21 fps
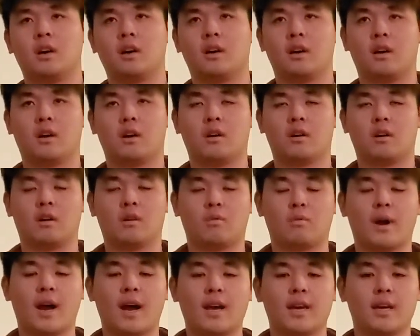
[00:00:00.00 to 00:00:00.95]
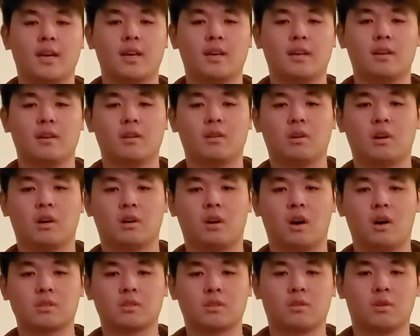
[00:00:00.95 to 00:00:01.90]
Riot
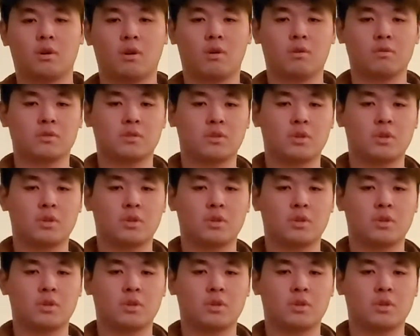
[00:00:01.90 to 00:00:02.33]
also holds